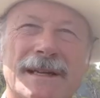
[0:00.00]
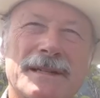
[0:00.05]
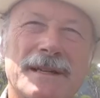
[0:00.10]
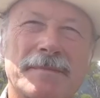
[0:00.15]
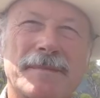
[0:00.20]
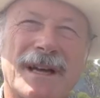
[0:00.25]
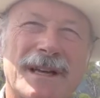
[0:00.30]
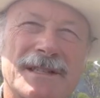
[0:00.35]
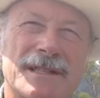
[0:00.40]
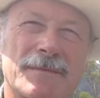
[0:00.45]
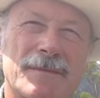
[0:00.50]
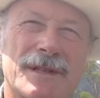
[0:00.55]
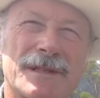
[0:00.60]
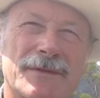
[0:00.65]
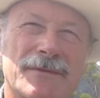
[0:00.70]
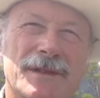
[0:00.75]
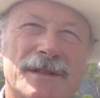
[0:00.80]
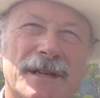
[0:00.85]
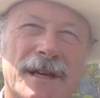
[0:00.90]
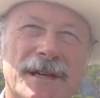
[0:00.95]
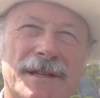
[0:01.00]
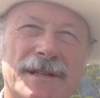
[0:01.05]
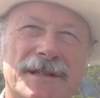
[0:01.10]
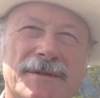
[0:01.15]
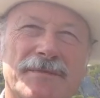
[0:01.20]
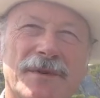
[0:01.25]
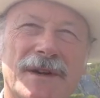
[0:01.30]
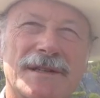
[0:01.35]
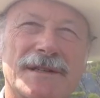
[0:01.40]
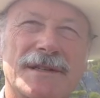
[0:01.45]
it possible to return to
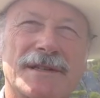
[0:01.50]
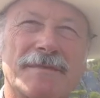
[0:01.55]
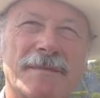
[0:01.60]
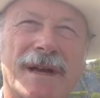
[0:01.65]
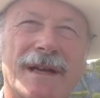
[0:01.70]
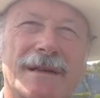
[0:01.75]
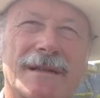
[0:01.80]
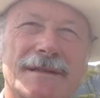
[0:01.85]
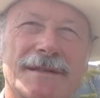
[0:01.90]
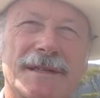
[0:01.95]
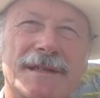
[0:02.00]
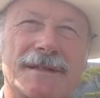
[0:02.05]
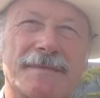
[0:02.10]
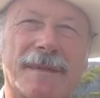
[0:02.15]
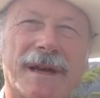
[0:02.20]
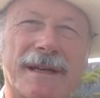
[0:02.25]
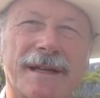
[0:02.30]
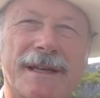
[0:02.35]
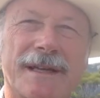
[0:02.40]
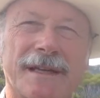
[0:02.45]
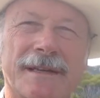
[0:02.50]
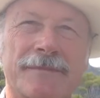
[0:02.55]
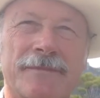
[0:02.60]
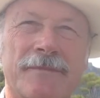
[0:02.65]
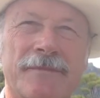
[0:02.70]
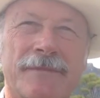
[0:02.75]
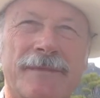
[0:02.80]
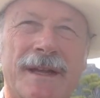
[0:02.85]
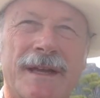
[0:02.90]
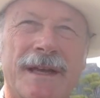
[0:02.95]
precious metals as money?
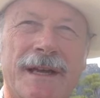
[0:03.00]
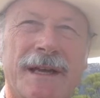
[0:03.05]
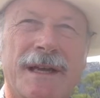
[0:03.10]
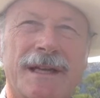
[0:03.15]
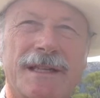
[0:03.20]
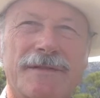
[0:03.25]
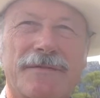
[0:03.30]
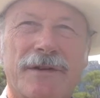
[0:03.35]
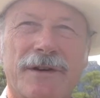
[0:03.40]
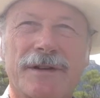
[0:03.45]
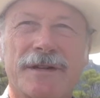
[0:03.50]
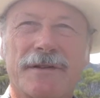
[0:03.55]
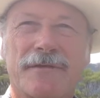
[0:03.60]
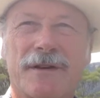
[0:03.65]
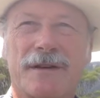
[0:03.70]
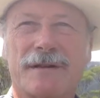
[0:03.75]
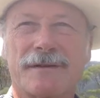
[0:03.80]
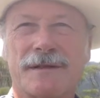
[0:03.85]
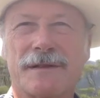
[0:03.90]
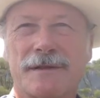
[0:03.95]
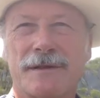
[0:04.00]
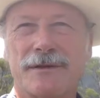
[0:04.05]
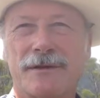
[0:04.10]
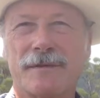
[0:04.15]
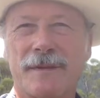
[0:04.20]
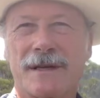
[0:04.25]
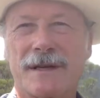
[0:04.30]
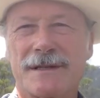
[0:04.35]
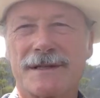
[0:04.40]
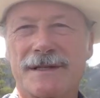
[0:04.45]
It's very difficult to do
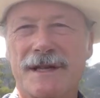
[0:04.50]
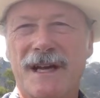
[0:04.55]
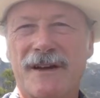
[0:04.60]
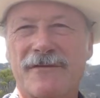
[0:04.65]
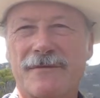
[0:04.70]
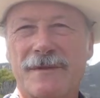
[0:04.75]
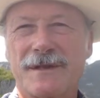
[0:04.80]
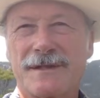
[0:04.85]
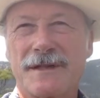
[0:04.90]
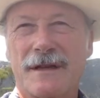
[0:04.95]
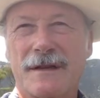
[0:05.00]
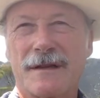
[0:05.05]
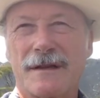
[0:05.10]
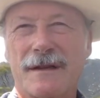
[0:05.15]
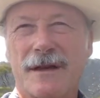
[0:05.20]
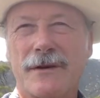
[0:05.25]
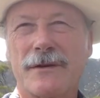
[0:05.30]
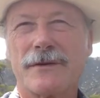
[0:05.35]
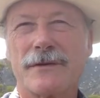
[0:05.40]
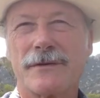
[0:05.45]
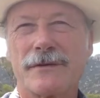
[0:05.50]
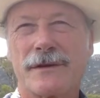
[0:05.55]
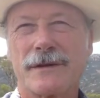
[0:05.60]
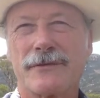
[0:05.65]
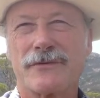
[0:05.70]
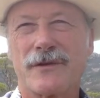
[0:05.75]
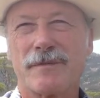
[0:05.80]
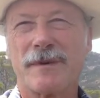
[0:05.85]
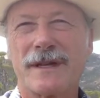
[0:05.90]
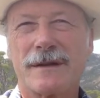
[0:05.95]
because governments are loath to
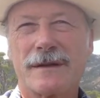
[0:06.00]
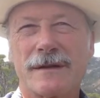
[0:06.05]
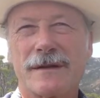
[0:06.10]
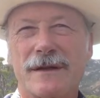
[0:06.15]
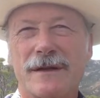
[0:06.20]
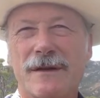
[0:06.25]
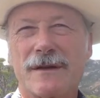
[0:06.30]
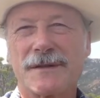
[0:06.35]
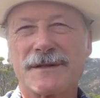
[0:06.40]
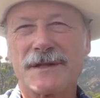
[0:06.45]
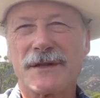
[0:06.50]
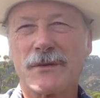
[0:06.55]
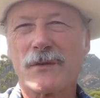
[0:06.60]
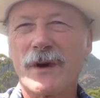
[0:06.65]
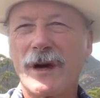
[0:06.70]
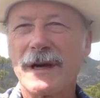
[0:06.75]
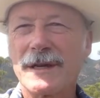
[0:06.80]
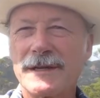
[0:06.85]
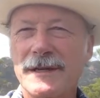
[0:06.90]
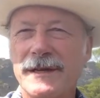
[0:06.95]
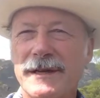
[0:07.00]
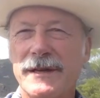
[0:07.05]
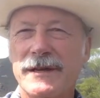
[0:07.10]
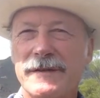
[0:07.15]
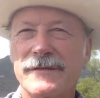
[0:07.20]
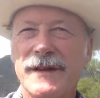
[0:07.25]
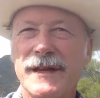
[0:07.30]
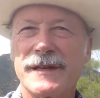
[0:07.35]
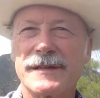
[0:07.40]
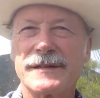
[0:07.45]
repeal laws that work to their
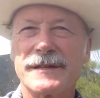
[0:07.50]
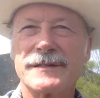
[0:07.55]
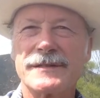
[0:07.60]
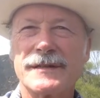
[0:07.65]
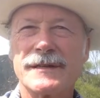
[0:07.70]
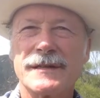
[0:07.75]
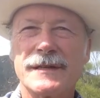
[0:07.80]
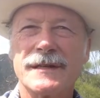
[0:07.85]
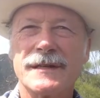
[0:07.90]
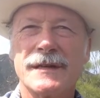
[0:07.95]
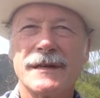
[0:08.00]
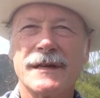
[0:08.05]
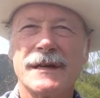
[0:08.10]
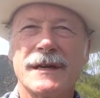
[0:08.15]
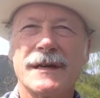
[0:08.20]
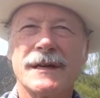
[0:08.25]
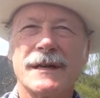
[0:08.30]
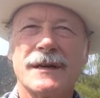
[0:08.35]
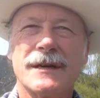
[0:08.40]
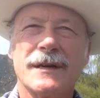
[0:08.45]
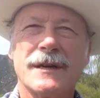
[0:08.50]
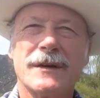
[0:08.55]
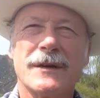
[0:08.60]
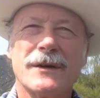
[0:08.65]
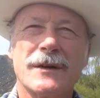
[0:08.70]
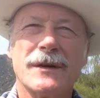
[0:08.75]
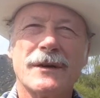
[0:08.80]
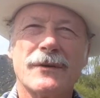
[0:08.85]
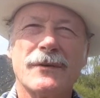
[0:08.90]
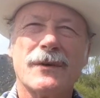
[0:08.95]
advantage.
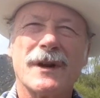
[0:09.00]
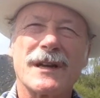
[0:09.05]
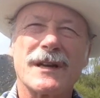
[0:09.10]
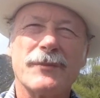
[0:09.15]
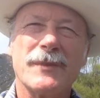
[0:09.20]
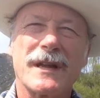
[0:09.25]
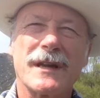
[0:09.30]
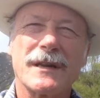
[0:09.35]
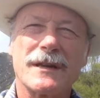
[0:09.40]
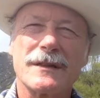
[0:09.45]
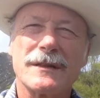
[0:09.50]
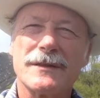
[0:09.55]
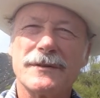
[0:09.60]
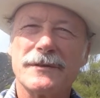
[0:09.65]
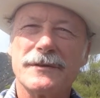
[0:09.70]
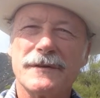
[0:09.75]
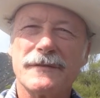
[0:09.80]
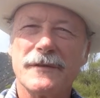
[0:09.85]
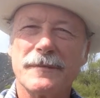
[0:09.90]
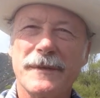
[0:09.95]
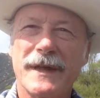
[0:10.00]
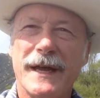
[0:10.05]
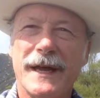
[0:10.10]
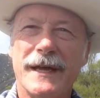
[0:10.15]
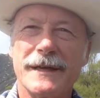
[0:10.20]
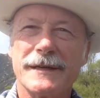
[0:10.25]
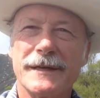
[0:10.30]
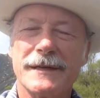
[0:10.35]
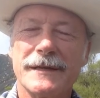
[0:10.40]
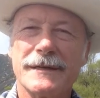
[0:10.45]
What can we conclude from
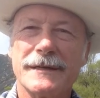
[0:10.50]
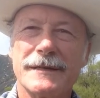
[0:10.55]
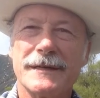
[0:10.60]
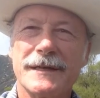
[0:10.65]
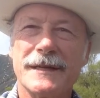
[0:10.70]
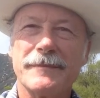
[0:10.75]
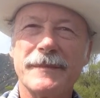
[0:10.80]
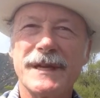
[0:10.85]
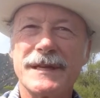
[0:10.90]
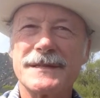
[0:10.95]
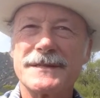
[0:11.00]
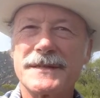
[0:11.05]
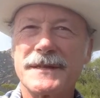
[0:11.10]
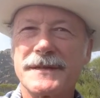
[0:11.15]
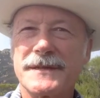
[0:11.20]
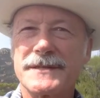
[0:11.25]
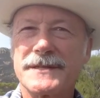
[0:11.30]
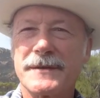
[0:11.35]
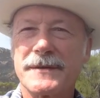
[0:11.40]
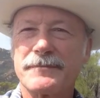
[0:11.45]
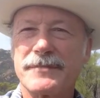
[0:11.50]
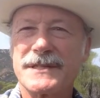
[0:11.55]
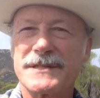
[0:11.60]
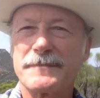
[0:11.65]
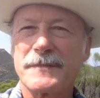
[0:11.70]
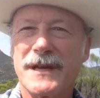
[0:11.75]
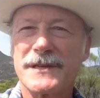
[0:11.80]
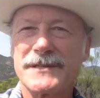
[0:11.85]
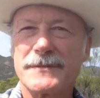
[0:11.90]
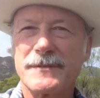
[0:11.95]
that? It means, in the
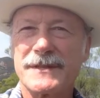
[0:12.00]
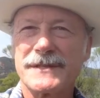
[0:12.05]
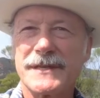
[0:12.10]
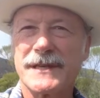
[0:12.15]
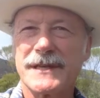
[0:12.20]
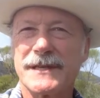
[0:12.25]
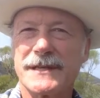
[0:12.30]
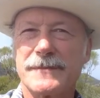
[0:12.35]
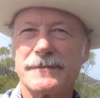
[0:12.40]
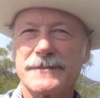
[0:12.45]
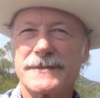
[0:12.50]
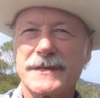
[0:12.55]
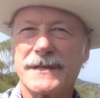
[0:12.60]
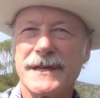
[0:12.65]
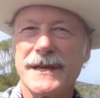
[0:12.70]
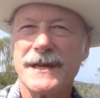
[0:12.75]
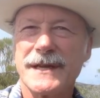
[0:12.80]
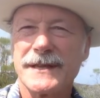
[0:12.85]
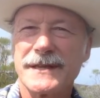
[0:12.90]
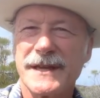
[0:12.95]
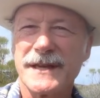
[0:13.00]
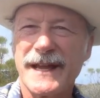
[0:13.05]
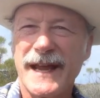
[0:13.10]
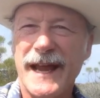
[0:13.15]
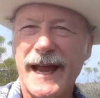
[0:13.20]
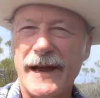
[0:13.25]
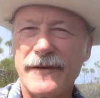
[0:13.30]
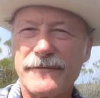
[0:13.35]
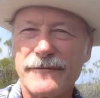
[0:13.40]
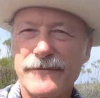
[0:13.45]
simplest possible terms, that
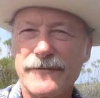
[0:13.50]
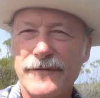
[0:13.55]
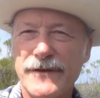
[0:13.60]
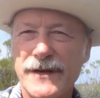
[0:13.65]
every